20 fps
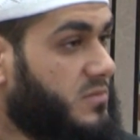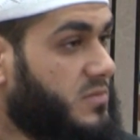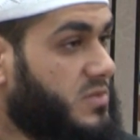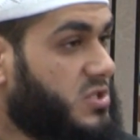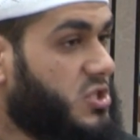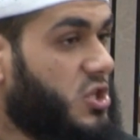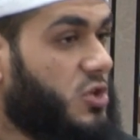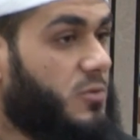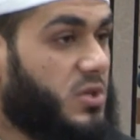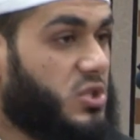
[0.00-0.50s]

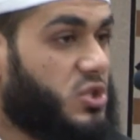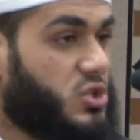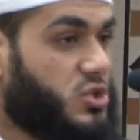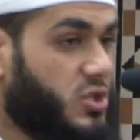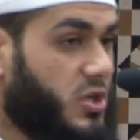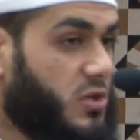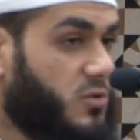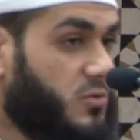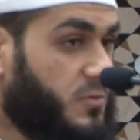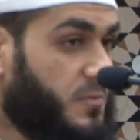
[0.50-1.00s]
So much
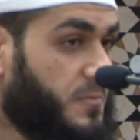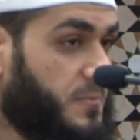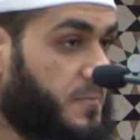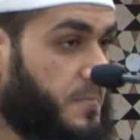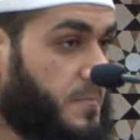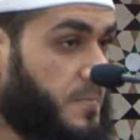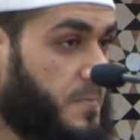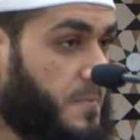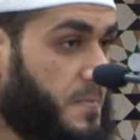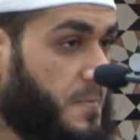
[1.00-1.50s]
so
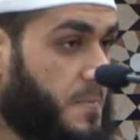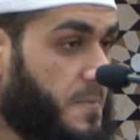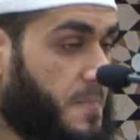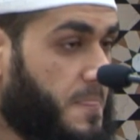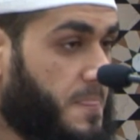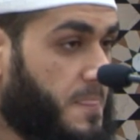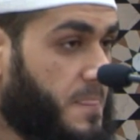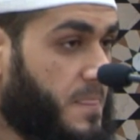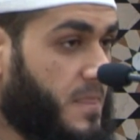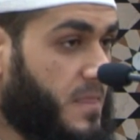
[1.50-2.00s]

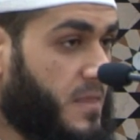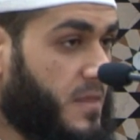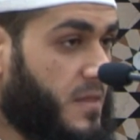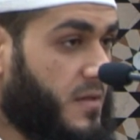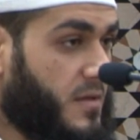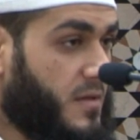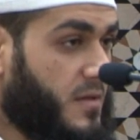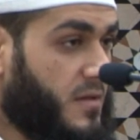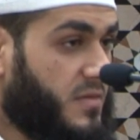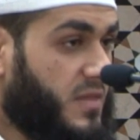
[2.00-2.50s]

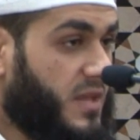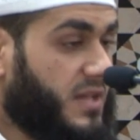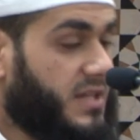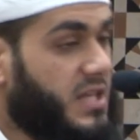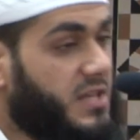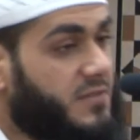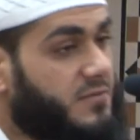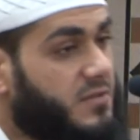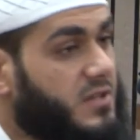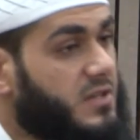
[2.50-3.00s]
that
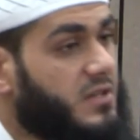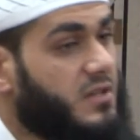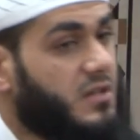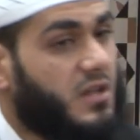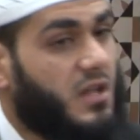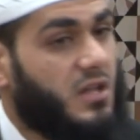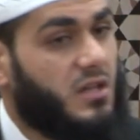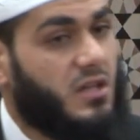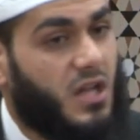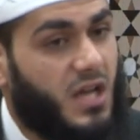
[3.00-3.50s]
even
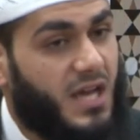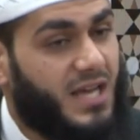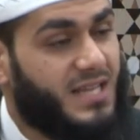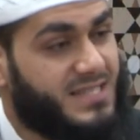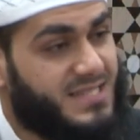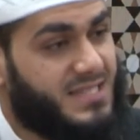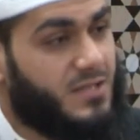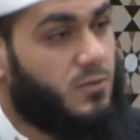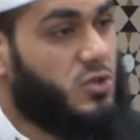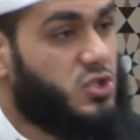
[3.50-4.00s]
Allah
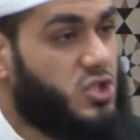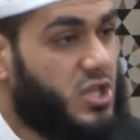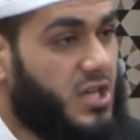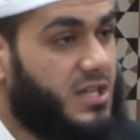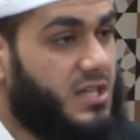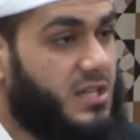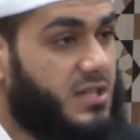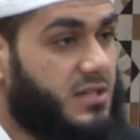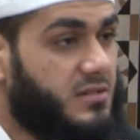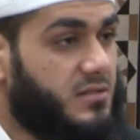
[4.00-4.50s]
Azza wa
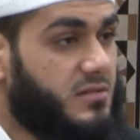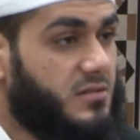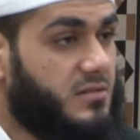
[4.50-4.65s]
Jal